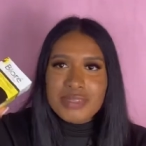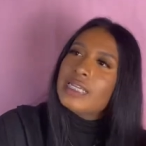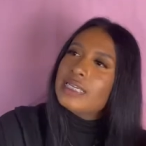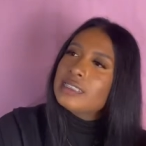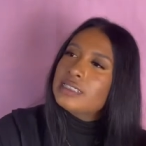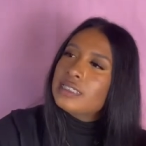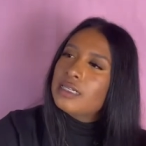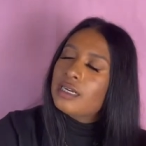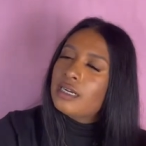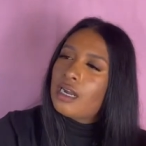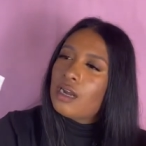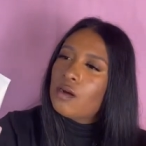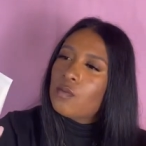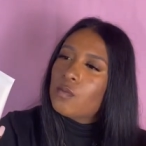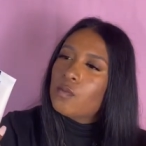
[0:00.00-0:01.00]
Next thing I
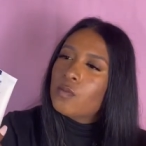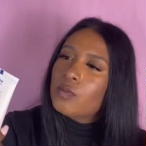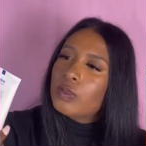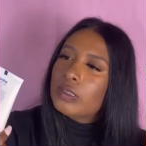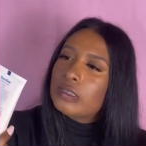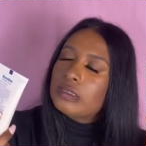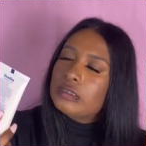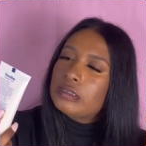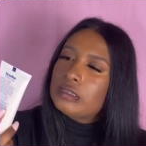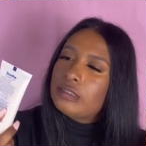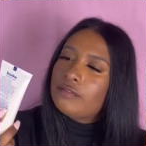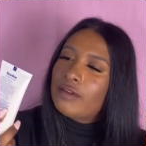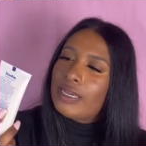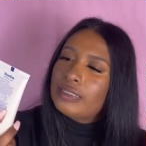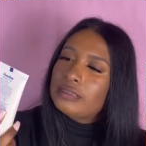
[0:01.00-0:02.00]
got was the
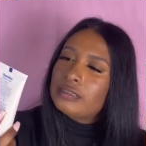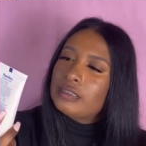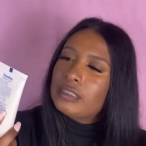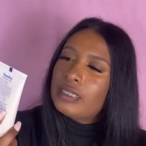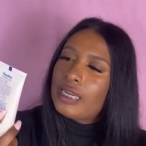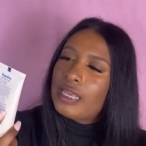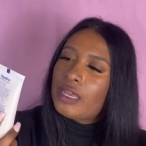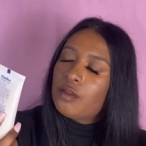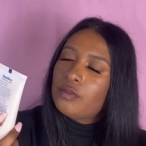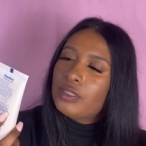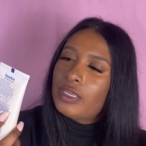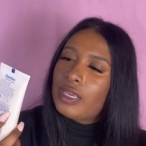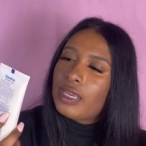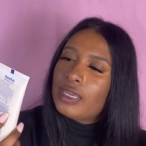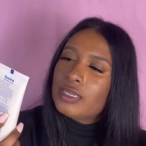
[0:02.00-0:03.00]
Vaseline
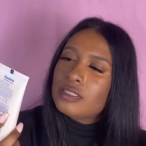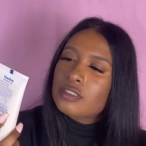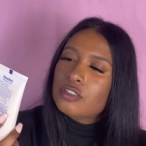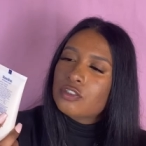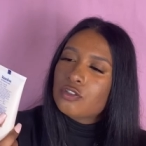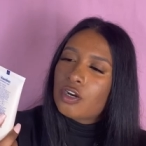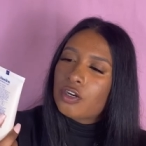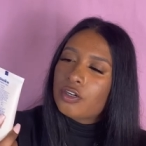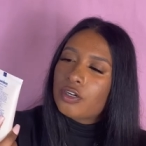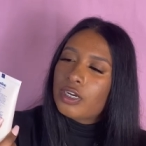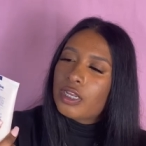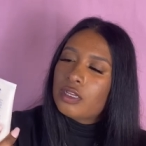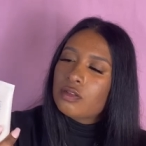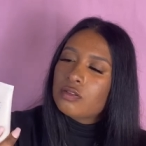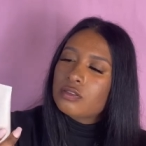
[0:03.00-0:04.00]
Healthy Hands Stronger
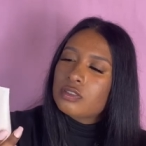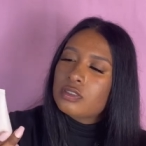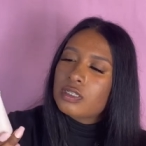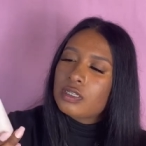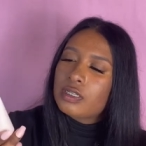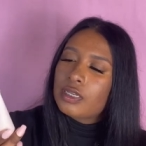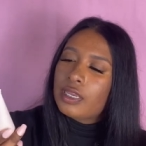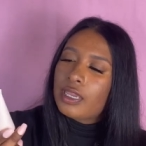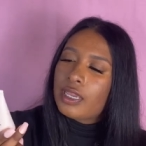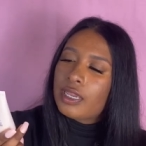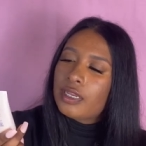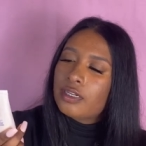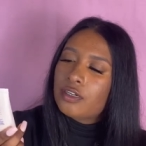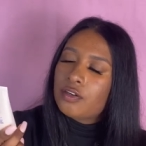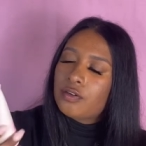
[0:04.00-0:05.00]
Nails
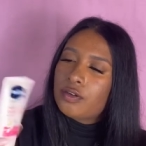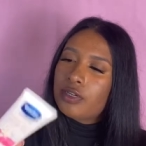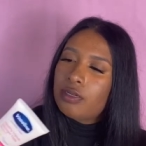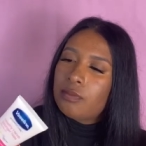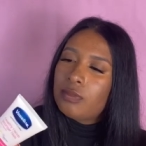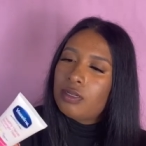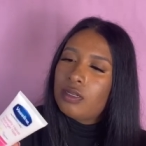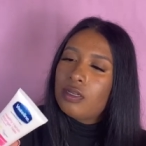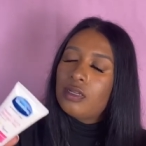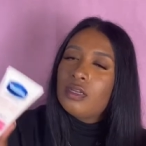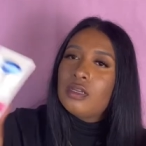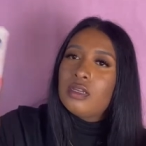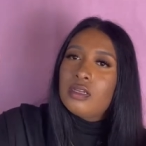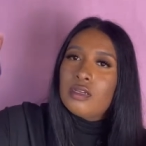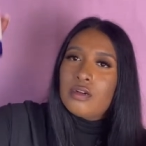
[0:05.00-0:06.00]
Hand Cream
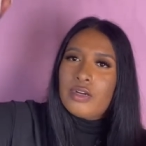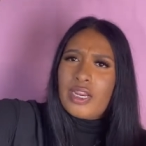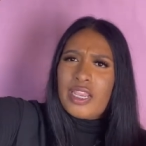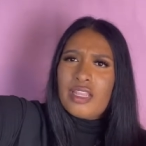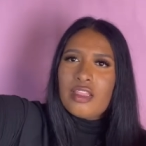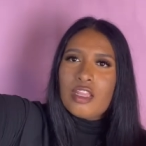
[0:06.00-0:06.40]
or Hand